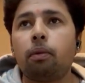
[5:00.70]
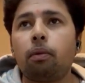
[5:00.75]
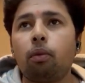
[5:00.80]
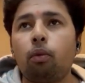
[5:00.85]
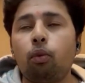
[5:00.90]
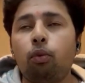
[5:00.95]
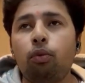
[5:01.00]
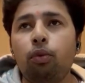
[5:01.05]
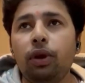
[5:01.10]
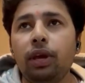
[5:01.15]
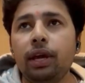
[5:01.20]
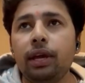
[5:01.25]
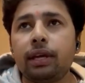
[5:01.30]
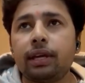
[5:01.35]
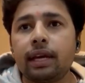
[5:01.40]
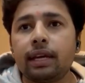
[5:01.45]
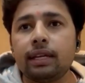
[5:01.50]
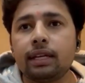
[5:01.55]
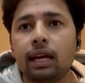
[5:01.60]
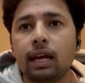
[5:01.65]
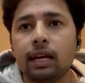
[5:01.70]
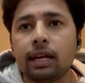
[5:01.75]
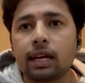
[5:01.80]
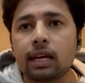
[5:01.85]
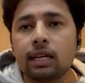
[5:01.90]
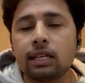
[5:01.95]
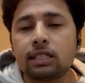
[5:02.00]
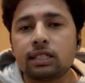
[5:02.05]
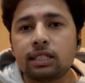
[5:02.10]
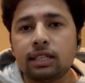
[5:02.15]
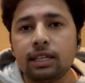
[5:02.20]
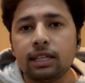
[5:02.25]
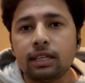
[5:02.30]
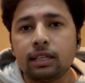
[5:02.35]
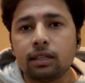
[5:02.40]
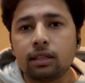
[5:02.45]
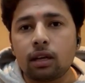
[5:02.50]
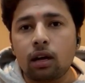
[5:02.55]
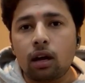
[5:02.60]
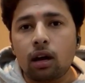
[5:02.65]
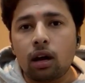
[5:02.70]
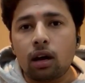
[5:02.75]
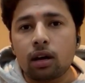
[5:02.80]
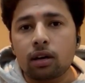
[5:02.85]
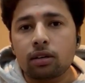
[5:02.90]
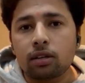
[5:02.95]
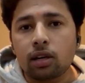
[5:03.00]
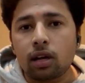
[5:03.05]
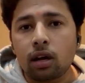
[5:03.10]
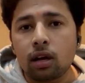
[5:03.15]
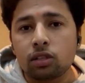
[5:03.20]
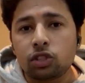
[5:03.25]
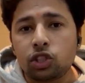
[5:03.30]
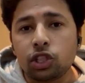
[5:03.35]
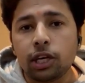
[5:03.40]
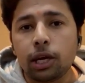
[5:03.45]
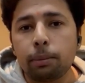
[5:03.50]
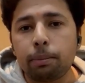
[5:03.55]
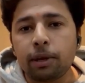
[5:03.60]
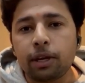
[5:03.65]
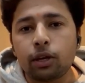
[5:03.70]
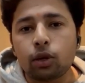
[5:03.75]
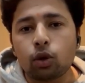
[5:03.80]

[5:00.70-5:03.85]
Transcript: we can clearly see our GDP